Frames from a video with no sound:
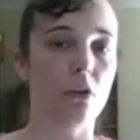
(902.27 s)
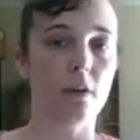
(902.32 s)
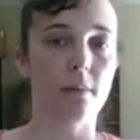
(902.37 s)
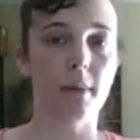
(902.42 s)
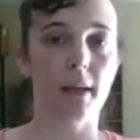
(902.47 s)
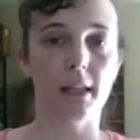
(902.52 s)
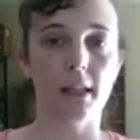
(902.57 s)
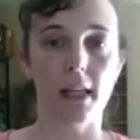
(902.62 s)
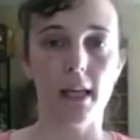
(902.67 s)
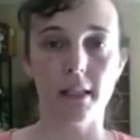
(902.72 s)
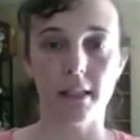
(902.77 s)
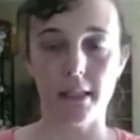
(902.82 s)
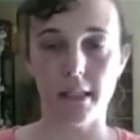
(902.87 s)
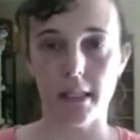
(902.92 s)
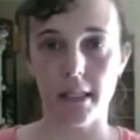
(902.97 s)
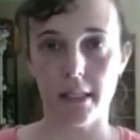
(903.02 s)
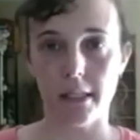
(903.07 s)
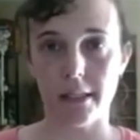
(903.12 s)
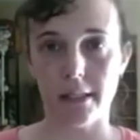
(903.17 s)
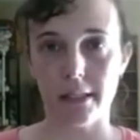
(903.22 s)
my
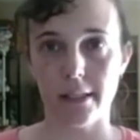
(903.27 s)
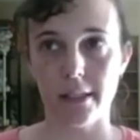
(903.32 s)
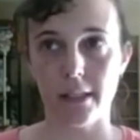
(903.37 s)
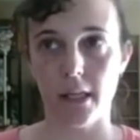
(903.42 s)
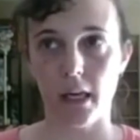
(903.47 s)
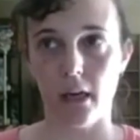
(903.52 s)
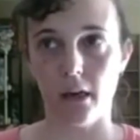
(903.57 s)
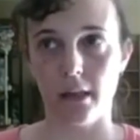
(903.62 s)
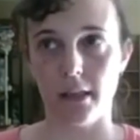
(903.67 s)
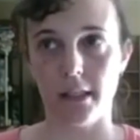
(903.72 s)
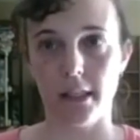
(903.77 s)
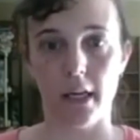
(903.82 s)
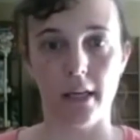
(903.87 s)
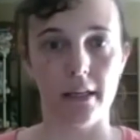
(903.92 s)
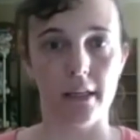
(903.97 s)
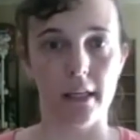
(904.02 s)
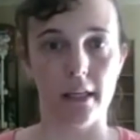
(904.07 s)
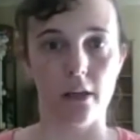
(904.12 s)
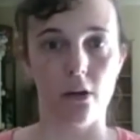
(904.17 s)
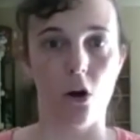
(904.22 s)
elastics, and I
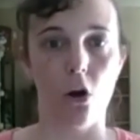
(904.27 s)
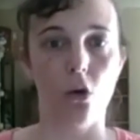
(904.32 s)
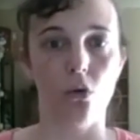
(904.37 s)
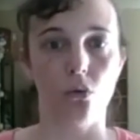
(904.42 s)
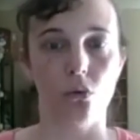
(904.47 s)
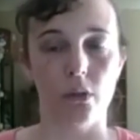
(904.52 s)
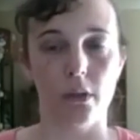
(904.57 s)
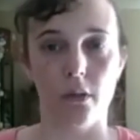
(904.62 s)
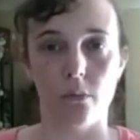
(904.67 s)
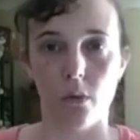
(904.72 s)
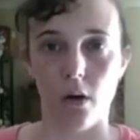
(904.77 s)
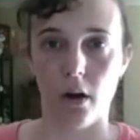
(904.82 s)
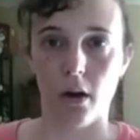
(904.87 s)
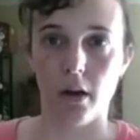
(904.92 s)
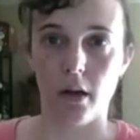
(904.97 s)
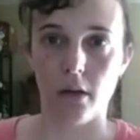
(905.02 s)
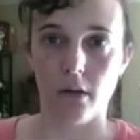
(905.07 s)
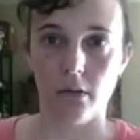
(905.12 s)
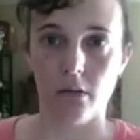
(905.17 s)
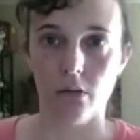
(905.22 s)
started getting holes in
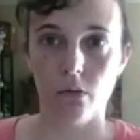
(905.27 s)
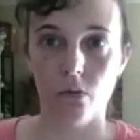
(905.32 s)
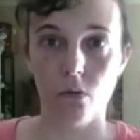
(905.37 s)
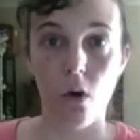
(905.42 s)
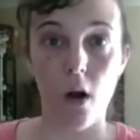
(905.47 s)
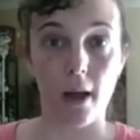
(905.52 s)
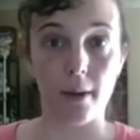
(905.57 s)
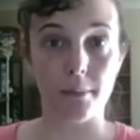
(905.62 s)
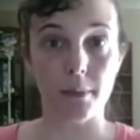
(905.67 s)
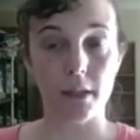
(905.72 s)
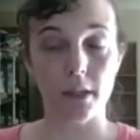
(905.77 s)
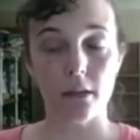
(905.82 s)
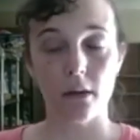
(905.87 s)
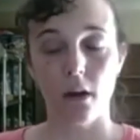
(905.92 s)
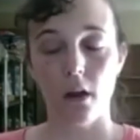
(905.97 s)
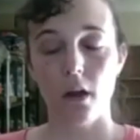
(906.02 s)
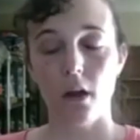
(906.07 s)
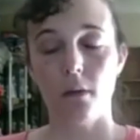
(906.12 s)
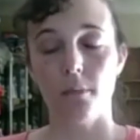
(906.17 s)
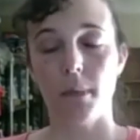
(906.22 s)
my wipes
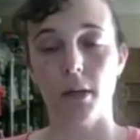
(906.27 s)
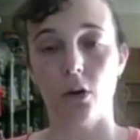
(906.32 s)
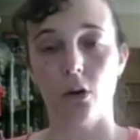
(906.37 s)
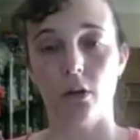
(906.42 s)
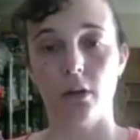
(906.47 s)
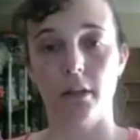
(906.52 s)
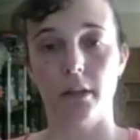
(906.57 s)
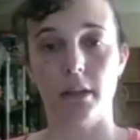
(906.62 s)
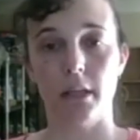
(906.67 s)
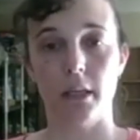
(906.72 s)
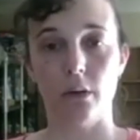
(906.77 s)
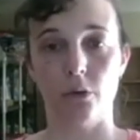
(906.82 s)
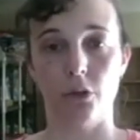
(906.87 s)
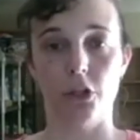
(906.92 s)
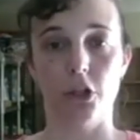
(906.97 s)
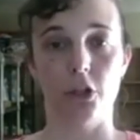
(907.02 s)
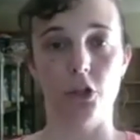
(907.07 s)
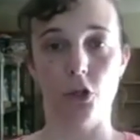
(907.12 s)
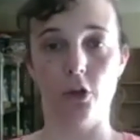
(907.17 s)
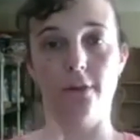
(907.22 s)
because it was
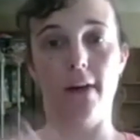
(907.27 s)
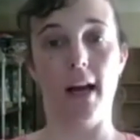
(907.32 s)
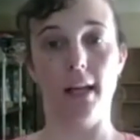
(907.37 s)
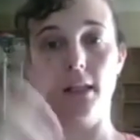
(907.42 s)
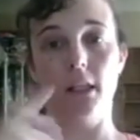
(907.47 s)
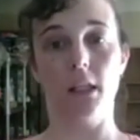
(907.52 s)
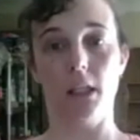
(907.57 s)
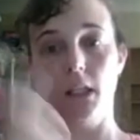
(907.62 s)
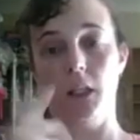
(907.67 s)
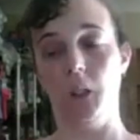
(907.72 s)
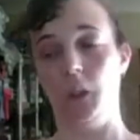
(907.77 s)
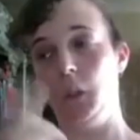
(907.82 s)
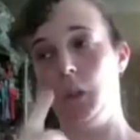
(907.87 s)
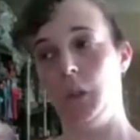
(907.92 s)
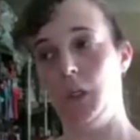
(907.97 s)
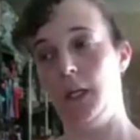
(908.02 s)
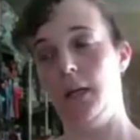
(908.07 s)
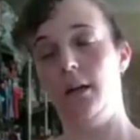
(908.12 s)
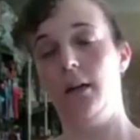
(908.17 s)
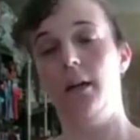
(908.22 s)
just too fast.
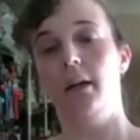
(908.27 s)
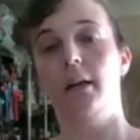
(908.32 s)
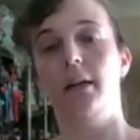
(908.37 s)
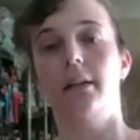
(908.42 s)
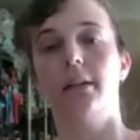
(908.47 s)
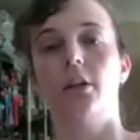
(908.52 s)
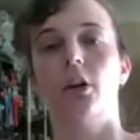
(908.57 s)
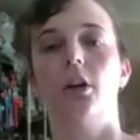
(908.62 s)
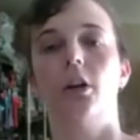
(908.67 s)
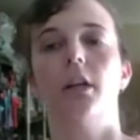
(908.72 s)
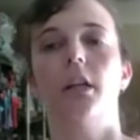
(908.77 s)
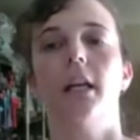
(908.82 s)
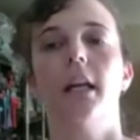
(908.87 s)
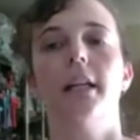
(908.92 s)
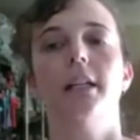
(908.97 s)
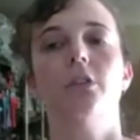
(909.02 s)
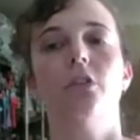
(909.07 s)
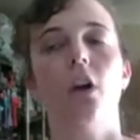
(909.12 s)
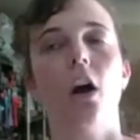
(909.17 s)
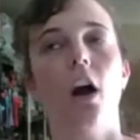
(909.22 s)
So you can
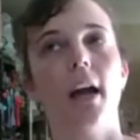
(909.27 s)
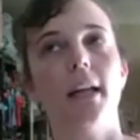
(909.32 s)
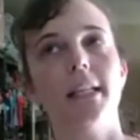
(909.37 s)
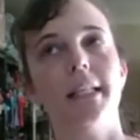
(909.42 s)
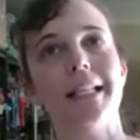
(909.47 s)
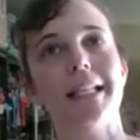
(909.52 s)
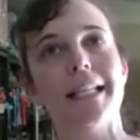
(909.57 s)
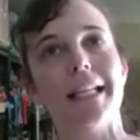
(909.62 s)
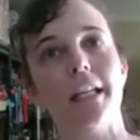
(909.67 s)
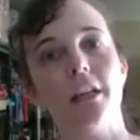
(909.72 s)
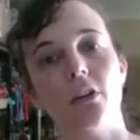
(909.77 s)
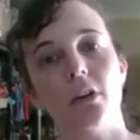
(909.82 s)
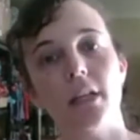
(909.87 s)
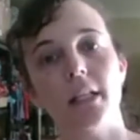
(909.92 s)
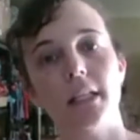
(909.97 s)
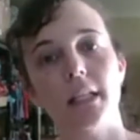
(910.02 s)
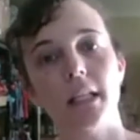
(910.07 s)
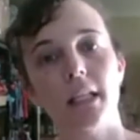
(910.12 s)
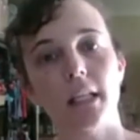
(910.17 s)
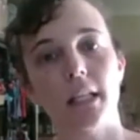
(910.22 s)
try
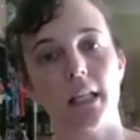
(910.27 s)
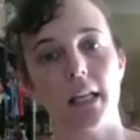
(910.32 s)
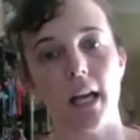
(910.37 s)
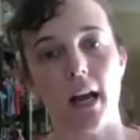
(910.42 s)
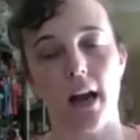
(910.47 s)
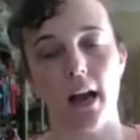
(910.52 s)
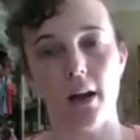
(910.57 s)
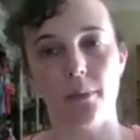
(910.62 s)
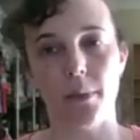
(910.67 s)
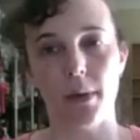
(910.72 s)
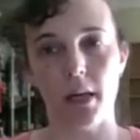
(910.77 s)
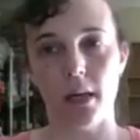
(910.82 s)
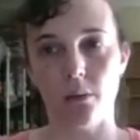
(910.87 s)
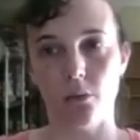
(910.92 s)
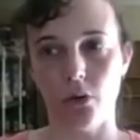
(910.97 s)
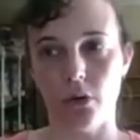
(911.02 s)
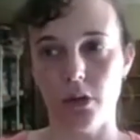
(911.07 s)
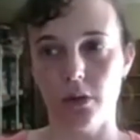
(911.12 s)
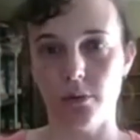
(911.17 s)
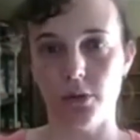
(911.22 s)
decreasing the RPM
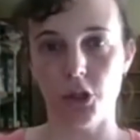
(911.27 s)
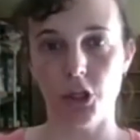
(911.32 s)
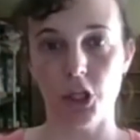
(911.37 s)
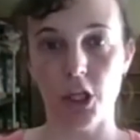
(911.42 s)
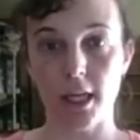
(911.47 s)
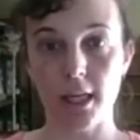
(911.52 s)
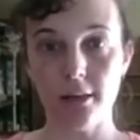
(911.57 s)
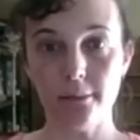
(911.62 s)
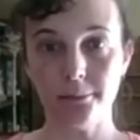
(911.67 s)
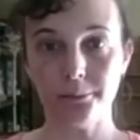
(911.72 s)
on your machine,